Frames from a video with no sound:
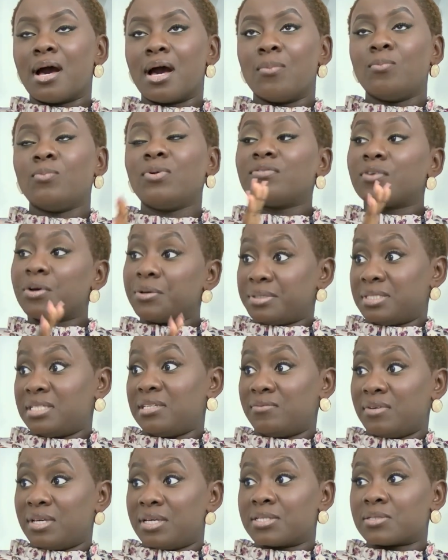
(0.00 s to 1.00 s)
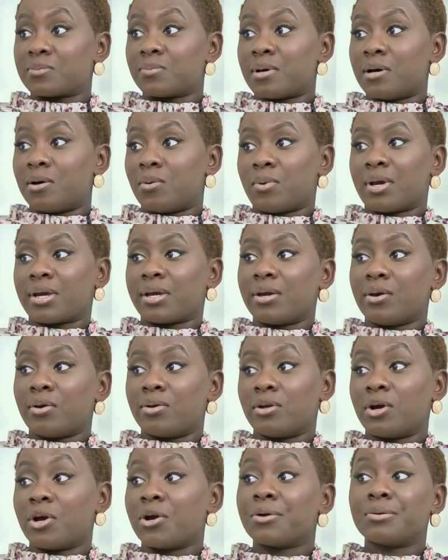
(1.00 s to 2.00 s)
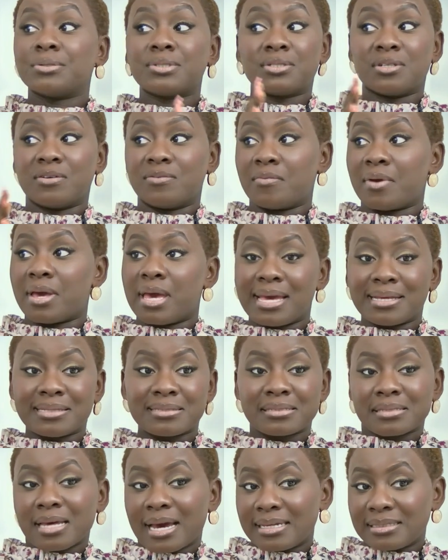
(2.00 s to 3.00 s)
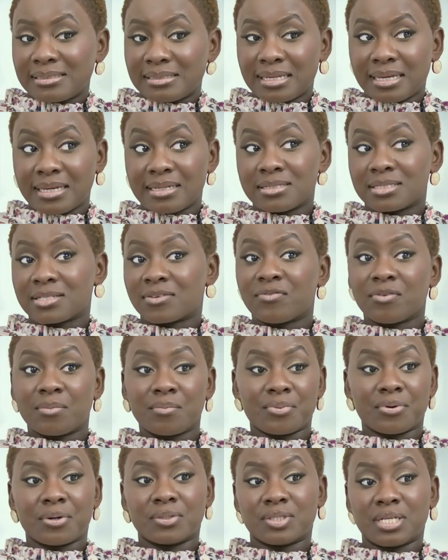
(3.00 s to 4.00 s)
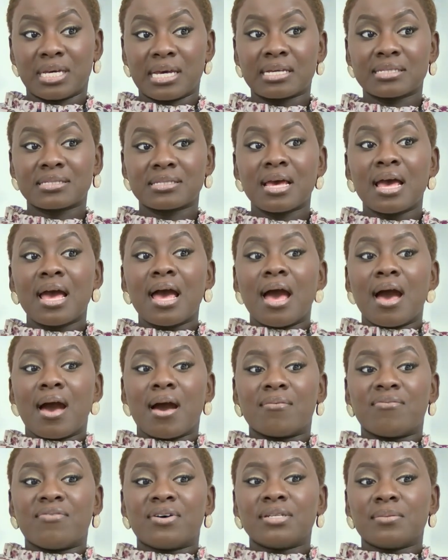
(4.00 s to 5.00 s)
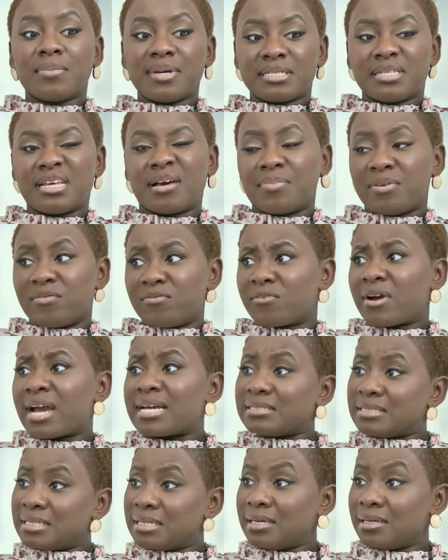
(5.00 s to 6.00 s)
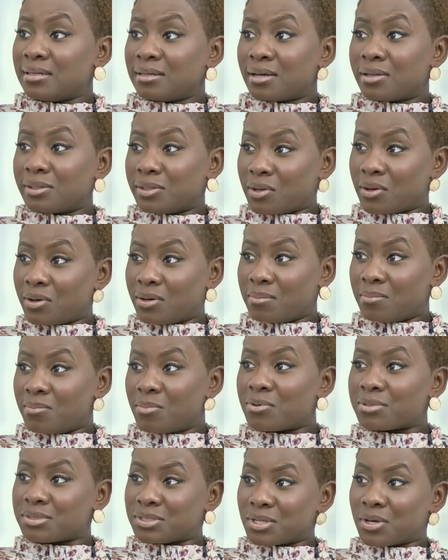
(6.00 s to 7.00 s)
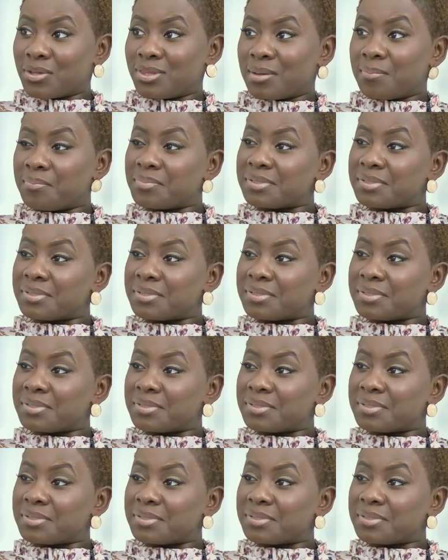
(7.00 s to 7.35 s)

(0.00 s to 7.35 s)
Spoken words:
with OHTV as well, working on a host of exciting different projects. Fundamentally, I've been writing a lot, more so than